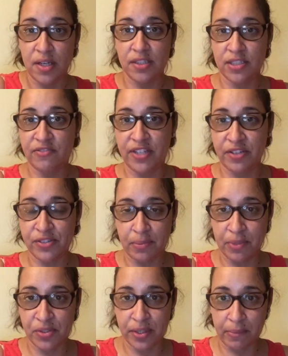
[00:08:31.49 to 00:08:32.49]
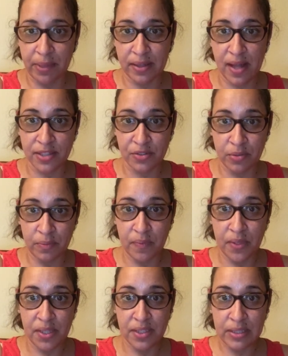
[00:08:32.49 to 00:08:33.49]
It's the videos I'm using in my classroom.
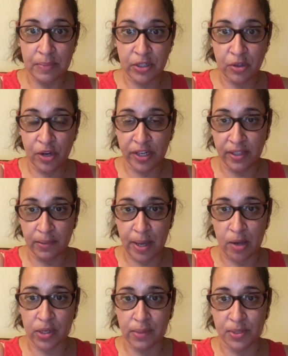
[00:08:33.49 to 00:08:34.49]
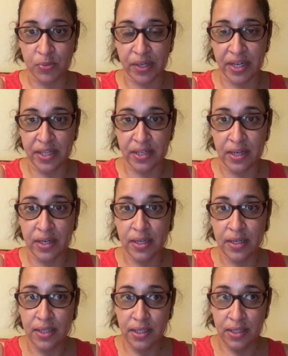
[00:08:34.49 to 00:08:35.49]
Some of the curriculum outcomes were hitting
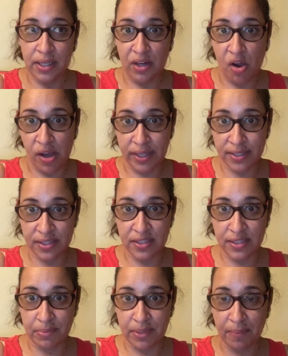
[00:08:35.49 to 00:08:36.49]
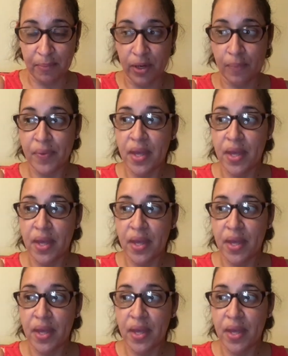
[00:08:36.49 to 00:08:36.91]
in August and September.